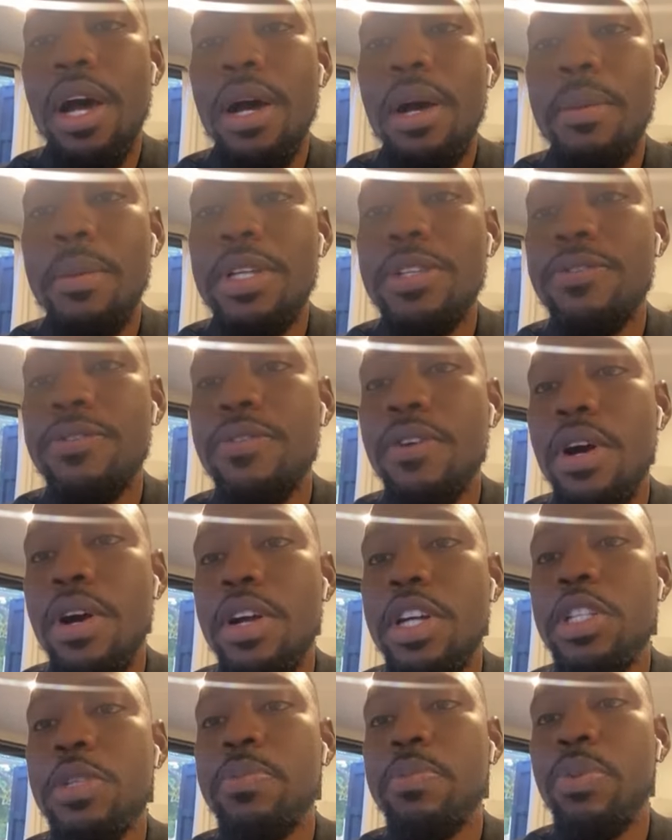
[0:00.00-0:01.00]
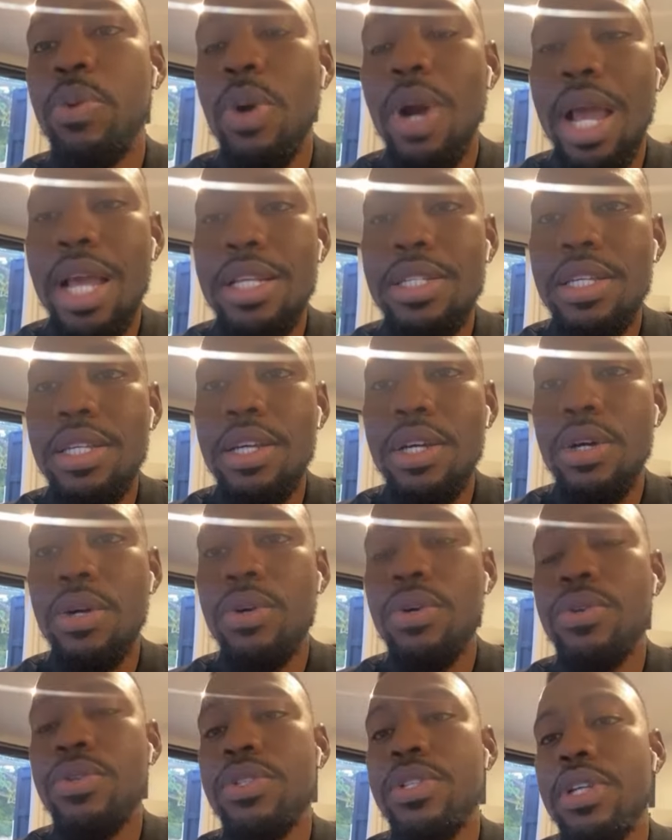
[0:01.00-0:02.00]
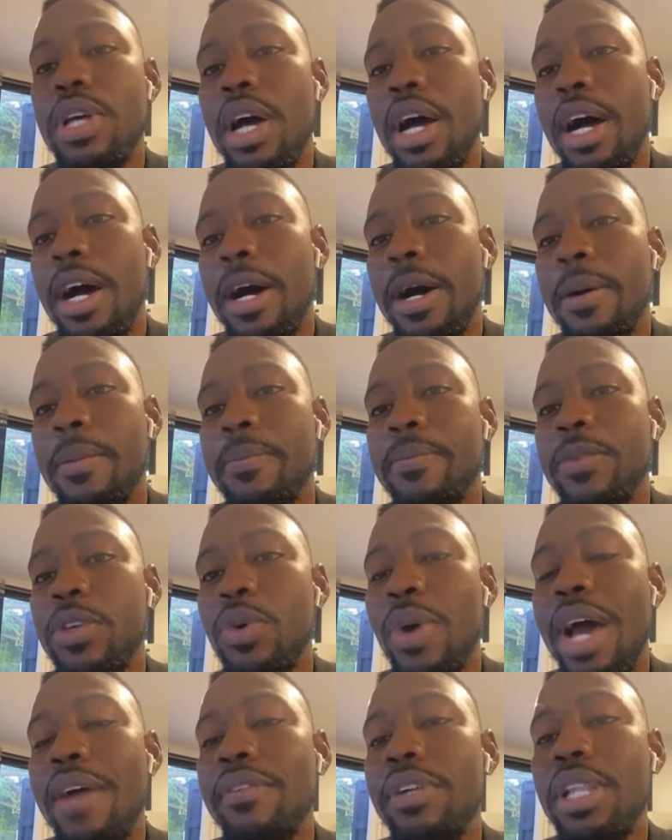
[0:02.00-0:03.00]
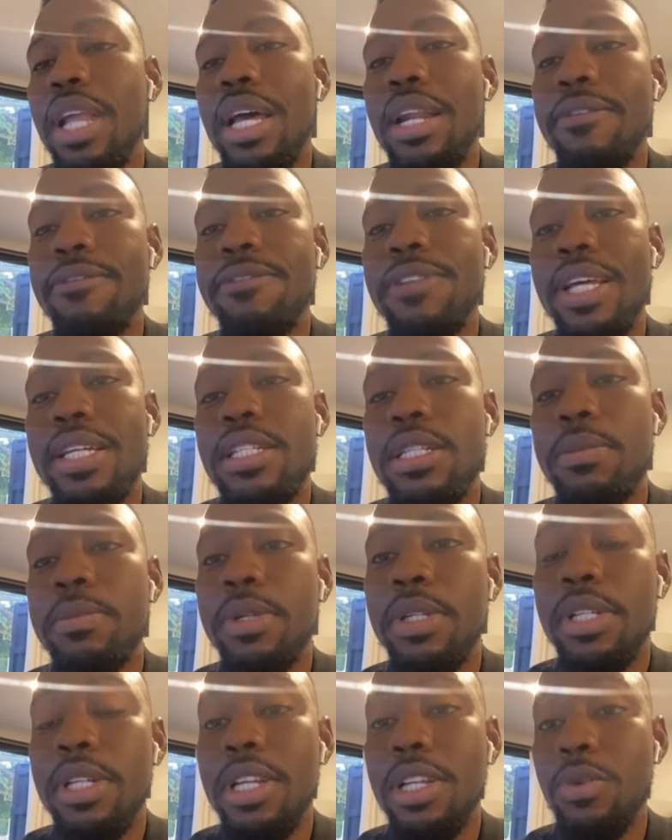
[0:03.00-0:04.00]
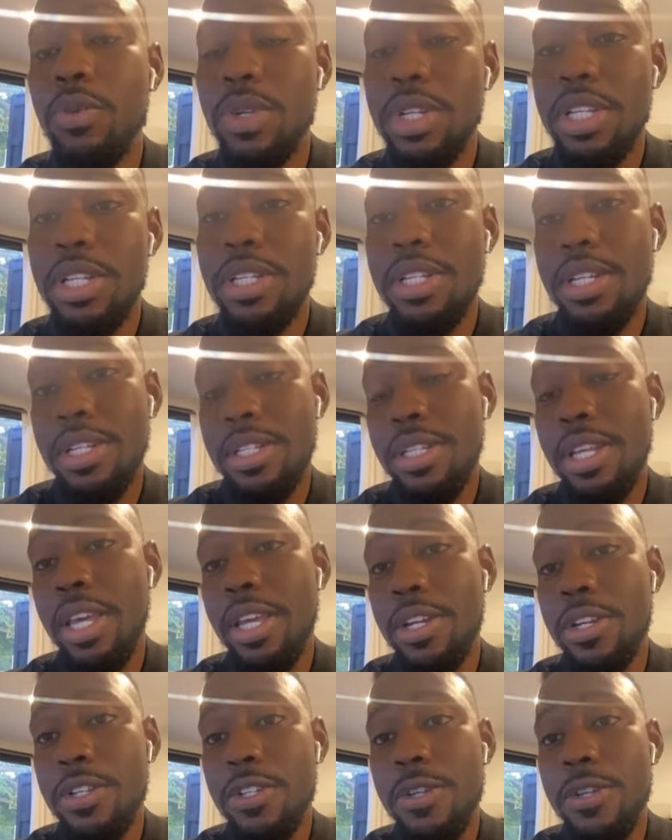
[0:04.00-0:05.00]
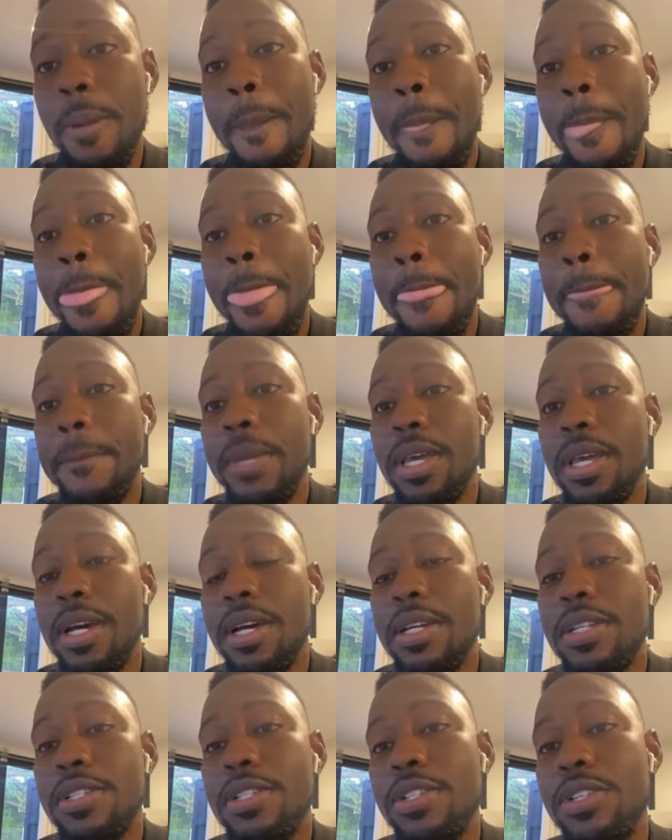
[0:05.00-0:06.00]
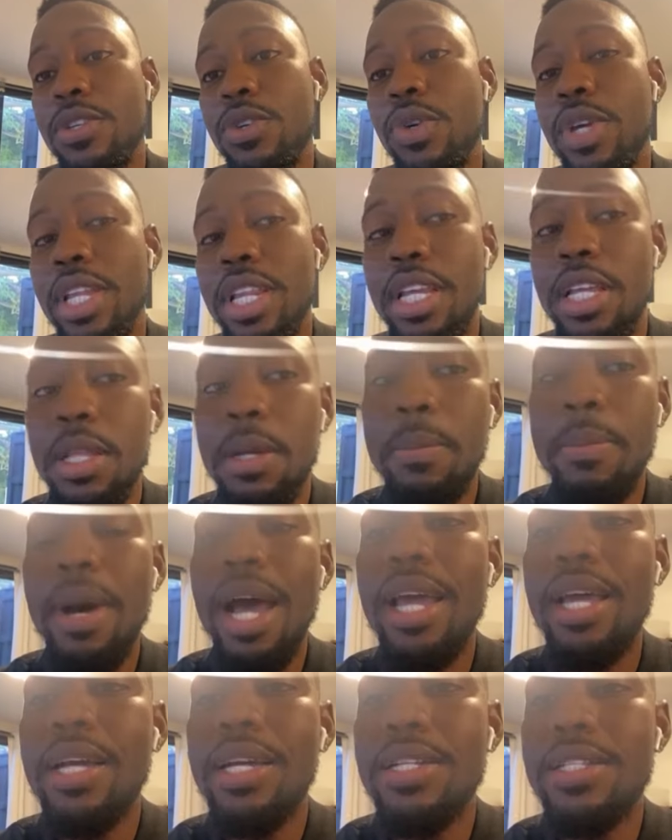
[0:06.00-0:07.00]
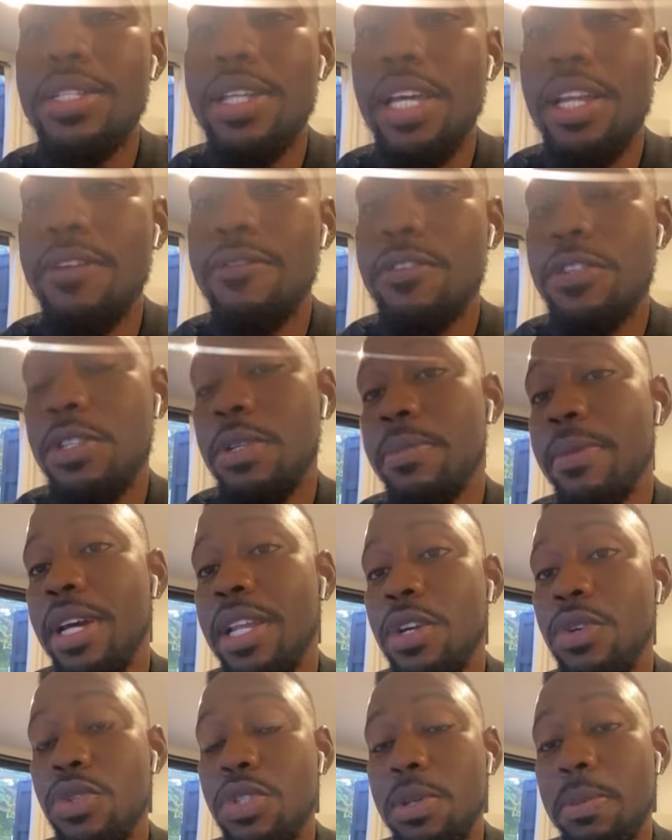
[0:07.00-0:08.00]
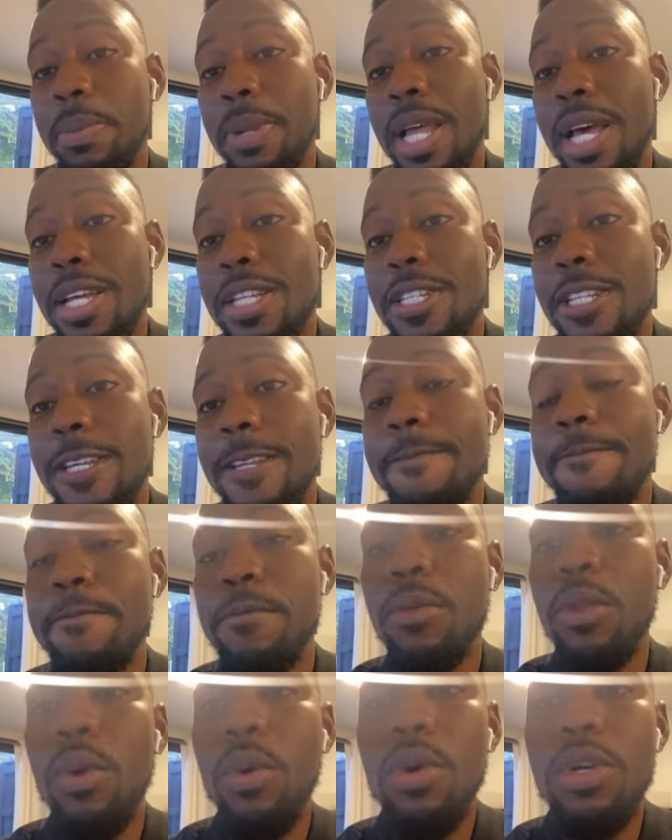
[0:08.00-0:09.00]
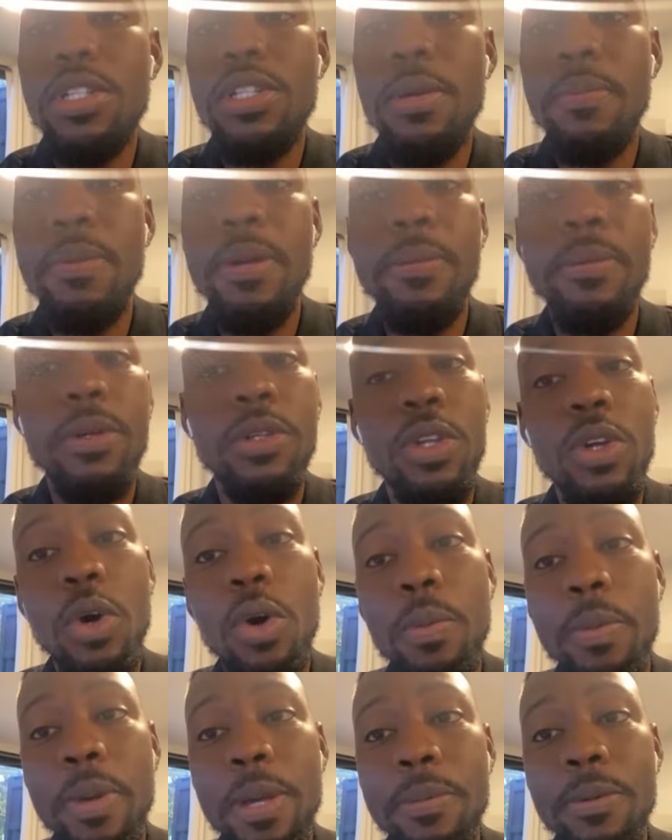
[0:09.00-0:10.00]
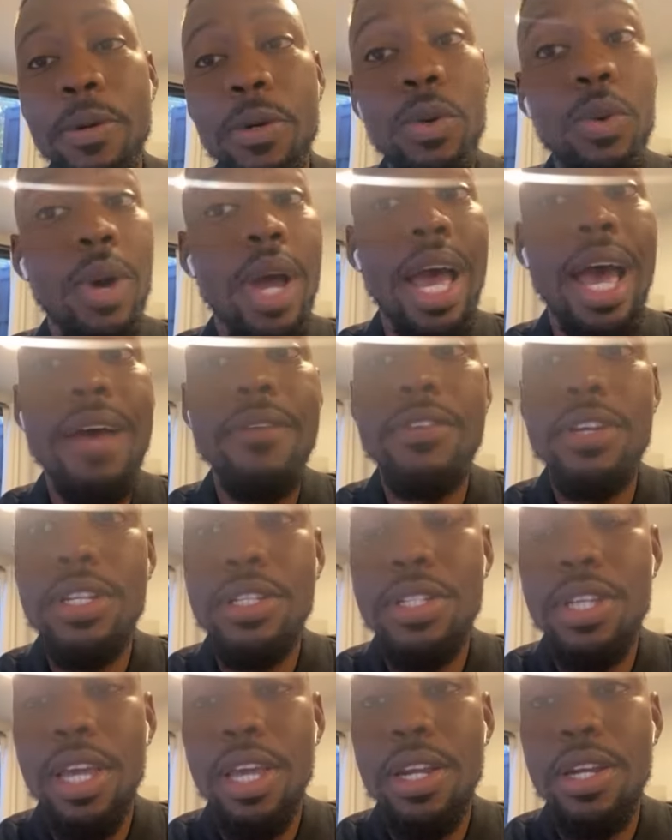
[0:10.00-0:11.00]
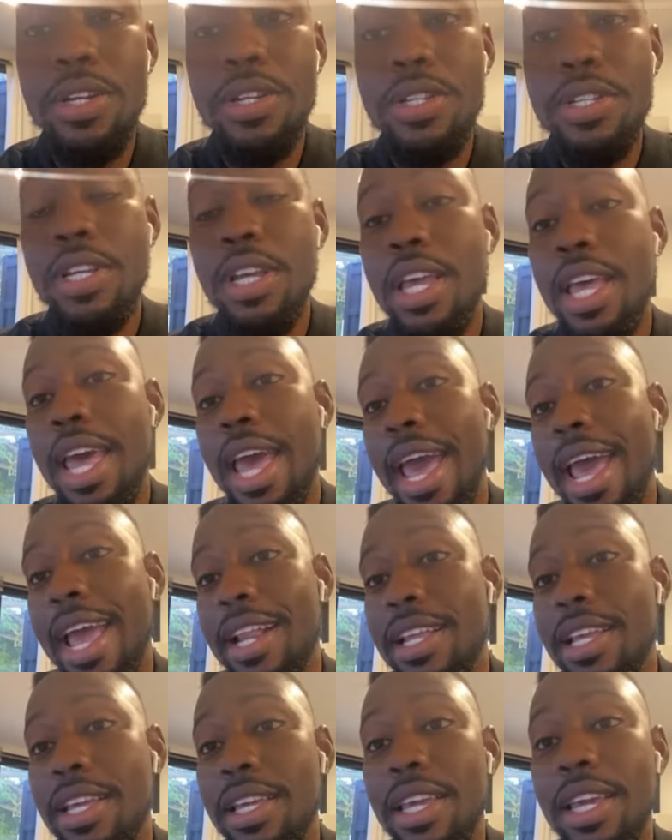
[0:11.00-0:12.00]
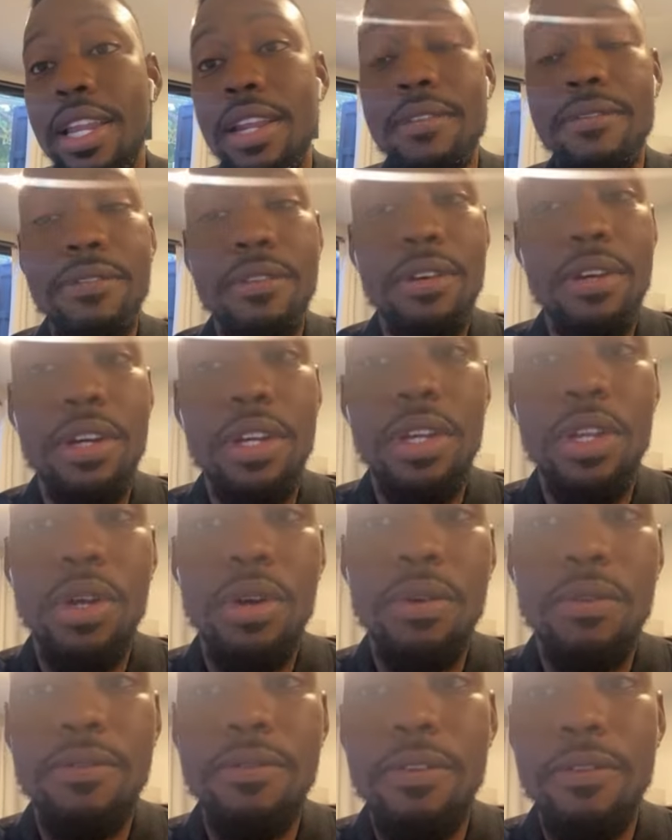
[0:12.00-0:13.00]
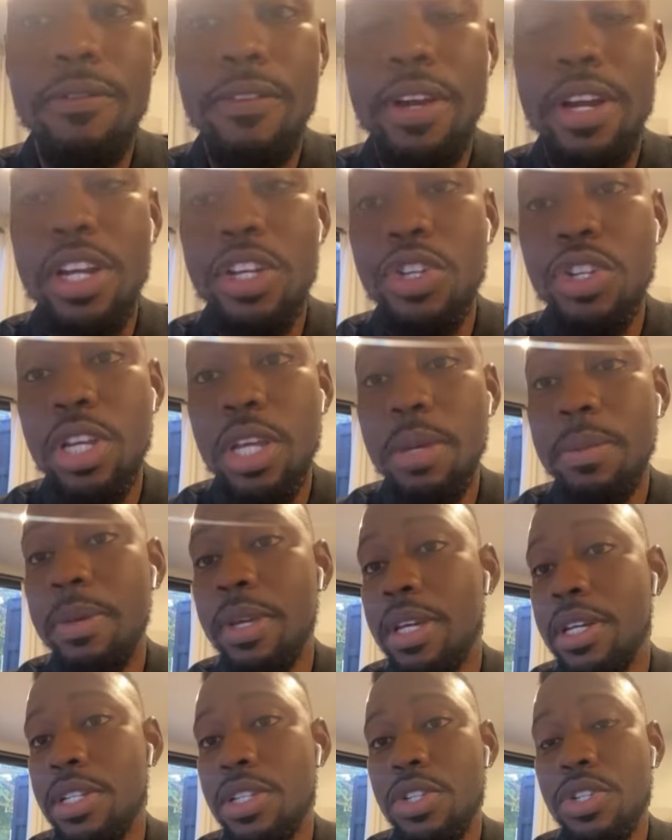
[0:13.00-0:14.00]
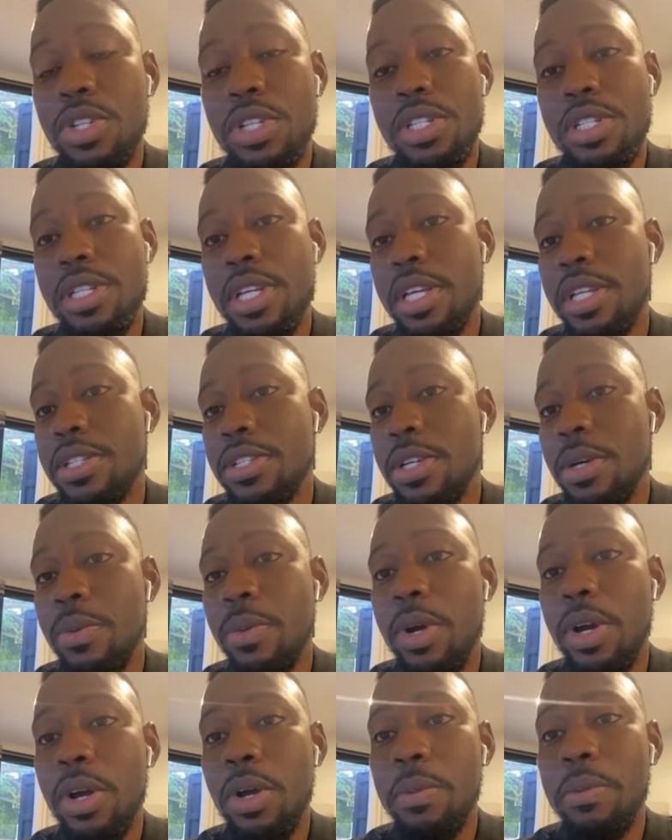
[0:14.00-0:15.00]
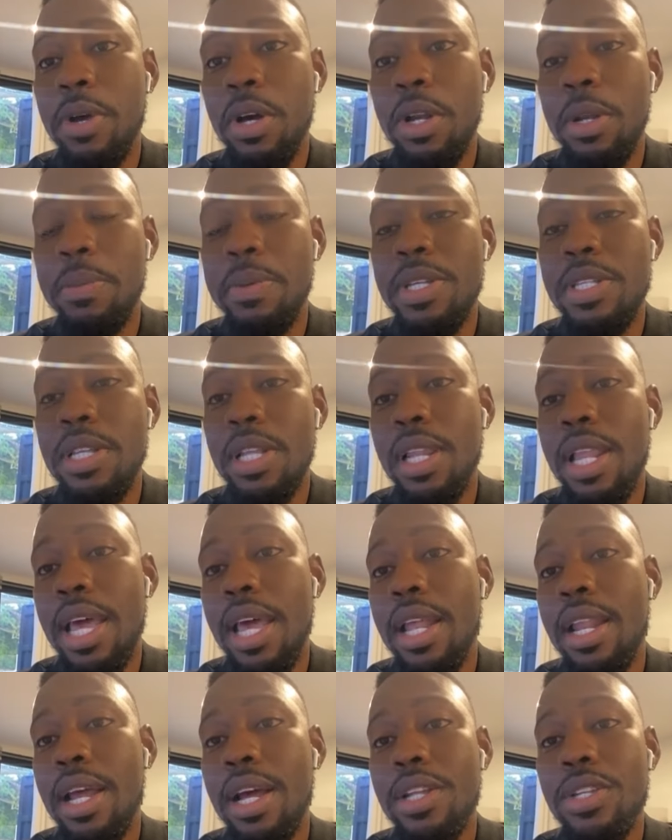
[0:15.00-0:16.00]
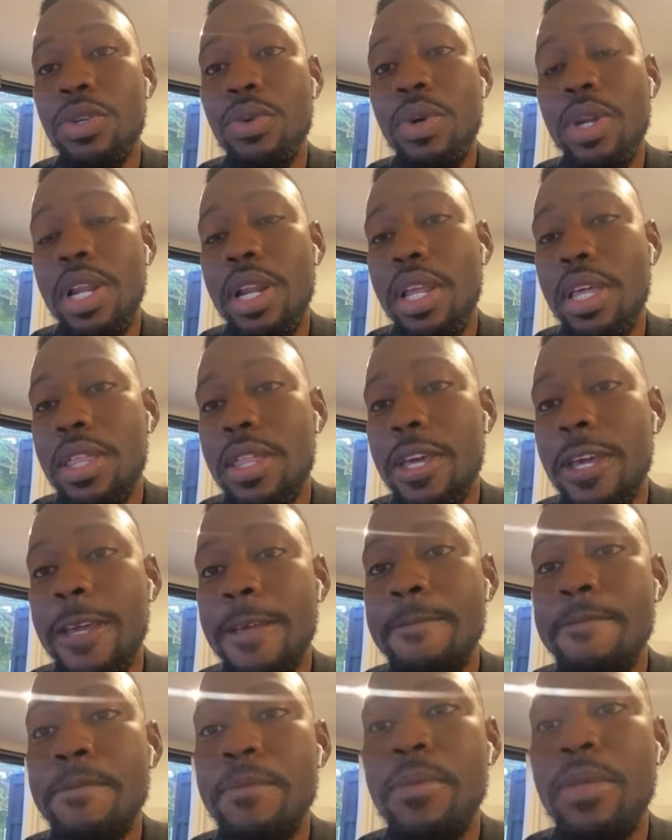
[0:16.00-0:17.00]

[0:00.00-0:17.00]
Um, as far as pricing goes, um, you have a lot of flexibility with these containers because you can either buy a container for somebody who supplies it, or some people know people who have containers and can get it for you know for very cheap because it's just sitting somewhere on, on a piece of land not doing anything.